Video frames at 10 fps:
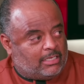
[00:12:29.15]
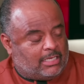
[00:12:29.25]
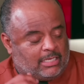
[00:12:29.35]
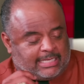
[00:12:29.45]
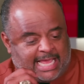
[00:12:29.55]

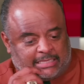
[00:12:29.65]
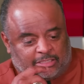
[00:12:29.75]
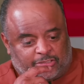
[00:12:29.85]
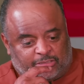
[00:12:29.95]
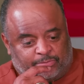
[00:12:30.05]
uh,
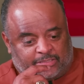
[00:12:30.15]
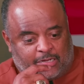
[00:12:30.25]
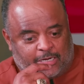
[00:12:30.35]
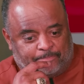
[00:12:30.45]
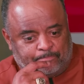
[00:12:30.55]
Catholic Church
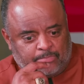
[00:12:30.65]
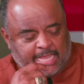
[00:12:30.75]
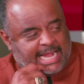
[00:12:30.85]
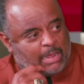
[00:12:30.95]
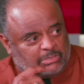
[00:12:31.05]
Bazaar,
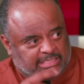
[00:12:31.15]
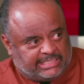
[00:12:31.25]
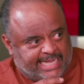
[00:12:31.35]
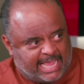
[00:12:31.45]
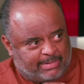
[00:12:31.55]
and I was
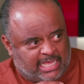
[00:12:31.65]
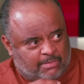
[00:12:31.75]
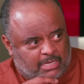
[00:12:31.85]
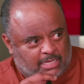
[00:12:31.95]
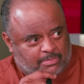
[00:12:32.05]
jamming
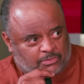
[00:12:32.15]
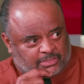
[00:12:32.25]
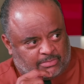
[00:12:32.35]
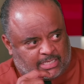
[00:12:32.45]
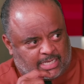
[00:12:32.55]
him up on
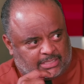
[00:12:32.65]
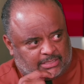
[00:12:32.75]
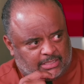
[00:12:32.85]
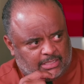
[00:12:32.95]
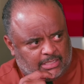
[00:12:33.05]
some cuts.